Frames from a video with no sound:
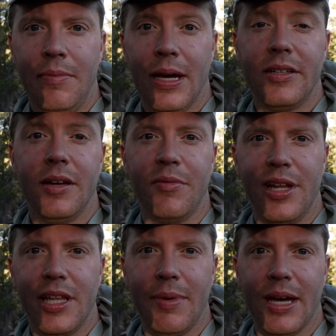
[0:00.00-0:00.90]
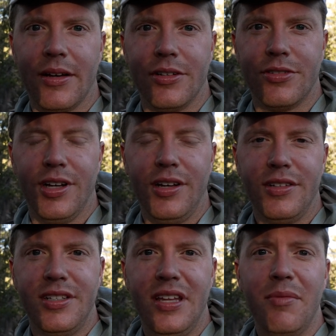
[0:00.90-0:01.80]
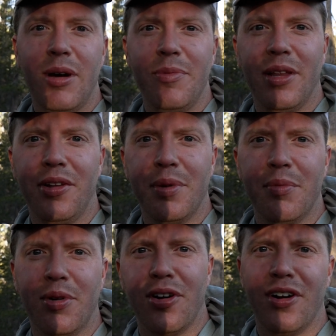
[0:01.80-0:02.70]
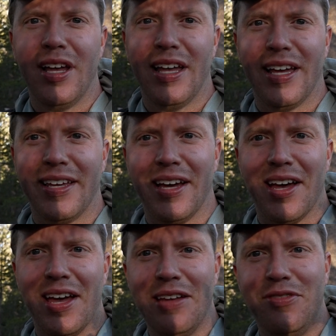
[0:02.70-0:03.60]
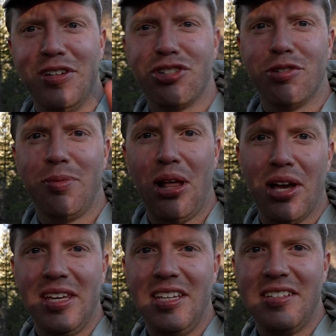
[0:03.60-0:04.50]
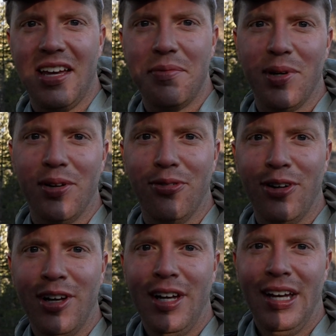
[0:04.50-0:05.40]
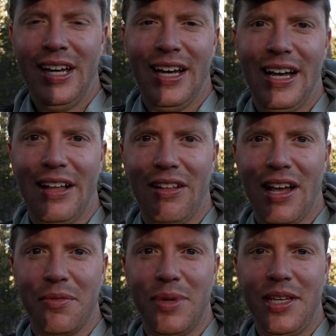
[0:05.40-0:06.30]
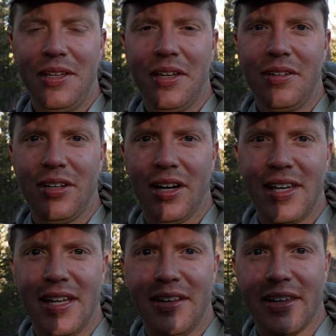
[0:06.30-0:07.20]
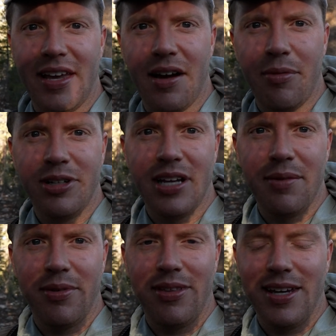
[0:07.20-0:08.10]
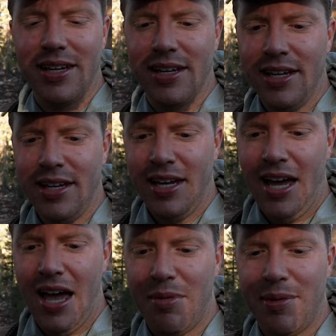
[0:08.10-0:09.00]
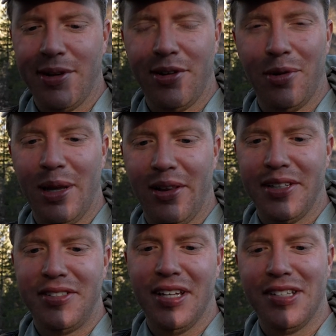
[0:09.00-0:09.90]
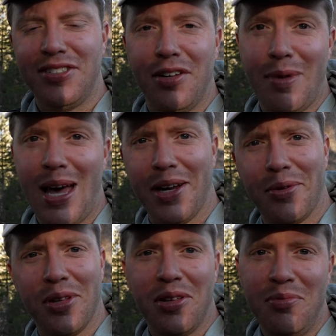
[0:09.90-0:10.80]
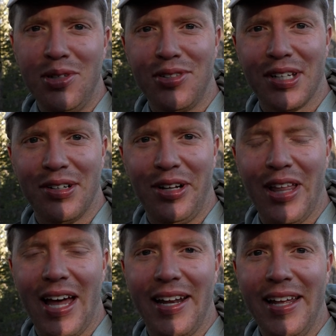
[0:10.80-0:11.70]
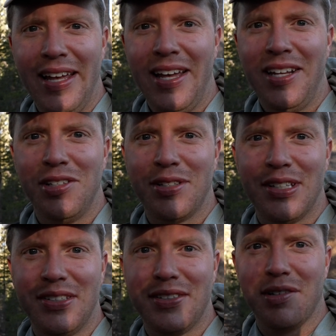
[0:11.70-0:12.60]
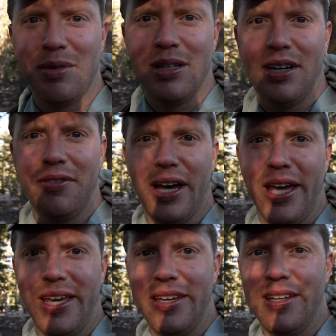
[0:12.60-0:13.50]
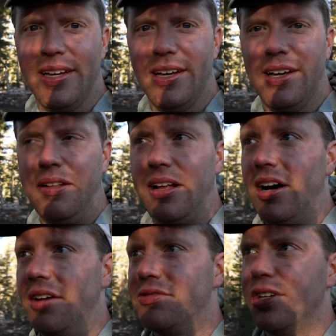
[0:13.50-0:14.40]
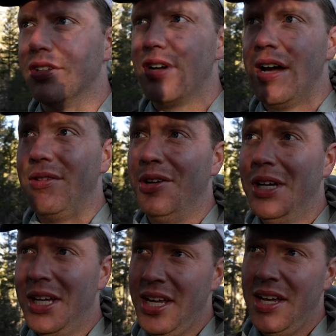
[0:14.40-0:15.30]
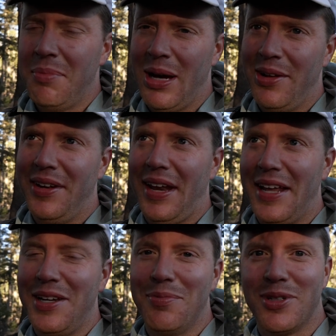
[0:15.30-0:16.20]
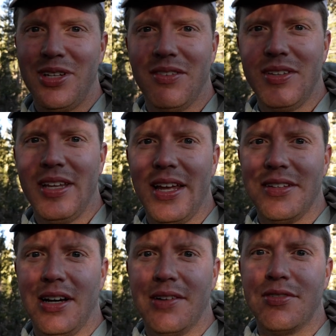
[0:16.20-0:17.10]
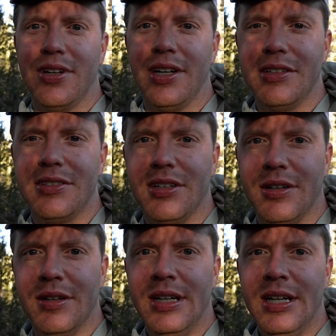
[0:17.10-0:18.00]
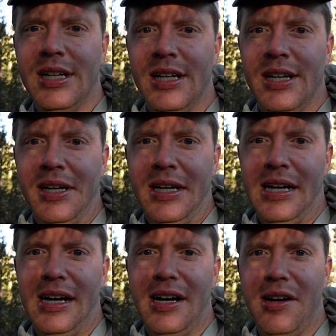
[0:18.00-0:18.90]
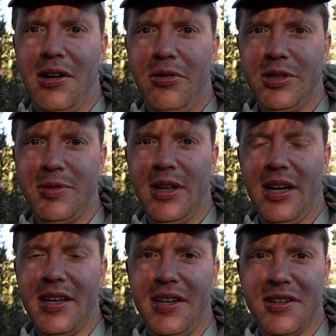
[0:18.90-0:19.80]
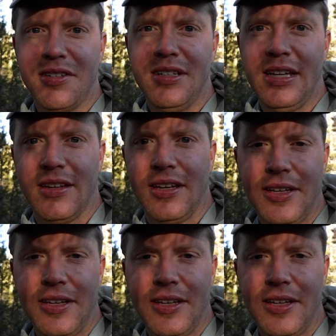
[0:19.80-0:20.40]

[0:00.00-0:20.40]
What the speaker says: Packed up and ready to get back on trail. Today might be a little bit more like adventure vloggy type of, a lot of me talking into the camera type of thing, and maybe a little bit less cinematic with music and all that, just because this is going to be a tough hike. A lot of off-trail travel. About 90% of today is off-trail, so wish me luck. Here goes nothing.